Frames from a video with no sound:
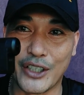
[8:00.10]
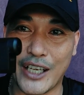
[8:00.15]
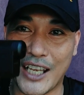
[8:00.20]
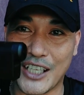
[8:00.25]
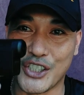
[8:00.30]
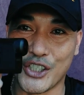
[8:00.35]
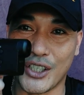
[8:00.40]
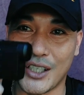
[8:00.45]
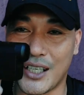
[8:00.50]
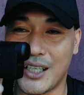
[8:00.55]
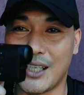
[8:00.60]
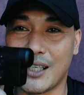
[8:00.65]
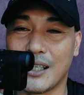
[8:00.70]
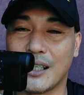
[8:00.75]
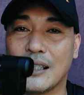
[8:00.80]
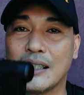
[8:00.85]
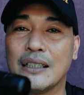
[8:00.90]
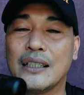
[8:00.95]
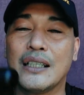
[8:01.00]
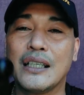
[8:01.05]
gadget
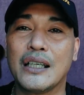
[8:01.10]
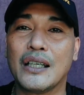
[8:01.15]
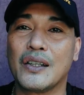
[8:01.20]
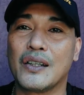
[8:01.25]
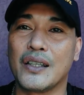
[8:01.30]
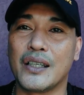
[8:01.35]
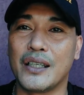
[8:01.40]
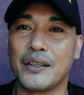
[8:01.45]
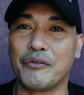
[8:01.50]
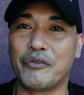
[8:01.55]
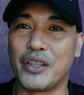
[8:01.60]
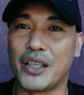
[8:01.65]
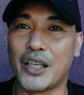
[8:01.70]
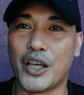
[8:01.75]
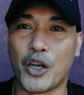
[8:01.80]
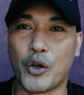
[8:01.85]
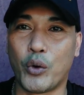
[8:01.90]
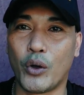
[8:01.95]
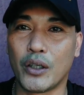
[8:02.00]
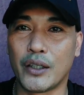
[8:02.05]
here, the
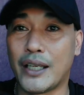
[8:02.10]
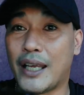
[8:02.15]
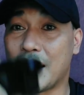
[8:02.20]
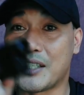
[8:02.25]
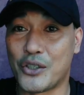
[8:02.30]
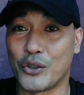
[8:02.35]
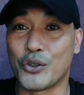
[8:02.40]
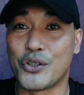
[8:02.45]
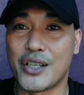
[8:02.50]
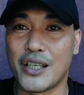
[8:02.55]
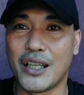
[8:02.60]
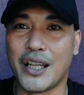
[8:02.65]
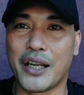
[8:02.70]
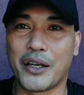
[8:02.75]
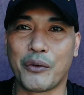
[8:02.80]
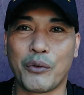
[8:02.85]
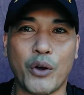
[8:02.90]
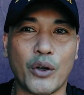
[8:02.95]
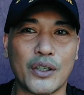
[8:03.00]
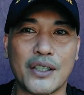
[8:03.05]
video quality, as you'll see
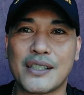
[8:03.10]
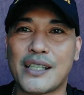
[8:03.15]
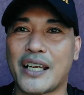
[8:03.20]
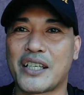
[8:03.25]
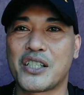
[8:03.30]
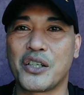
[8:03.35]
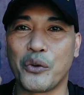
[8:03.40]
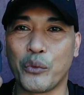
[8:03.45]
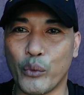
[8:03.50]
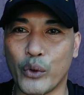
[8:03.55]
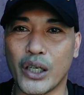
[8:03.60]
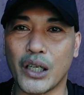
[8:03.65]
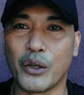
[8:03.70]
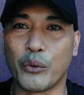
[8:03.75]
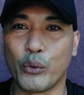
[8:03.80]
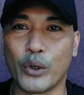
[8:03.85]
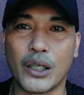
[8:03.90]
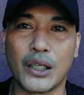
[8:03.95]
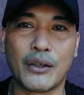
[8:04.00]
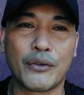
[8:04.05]
later on, is actually really,
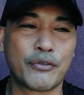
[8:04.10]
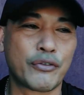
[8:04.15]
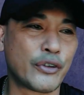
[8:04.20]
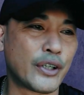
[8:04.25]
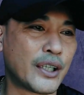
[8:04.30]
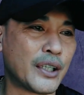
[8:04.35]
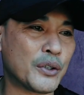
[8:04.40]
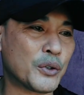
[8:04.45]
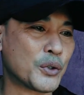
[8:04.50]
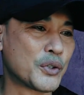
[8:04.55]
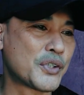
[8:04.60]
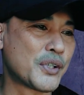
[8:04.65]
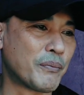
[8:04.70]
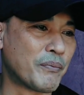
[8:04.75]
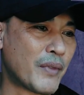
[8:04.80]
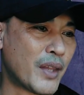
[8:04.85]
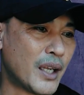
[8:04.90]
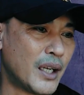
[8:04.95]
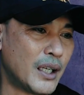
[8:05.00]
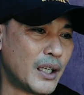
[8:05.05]
really freaking awesome.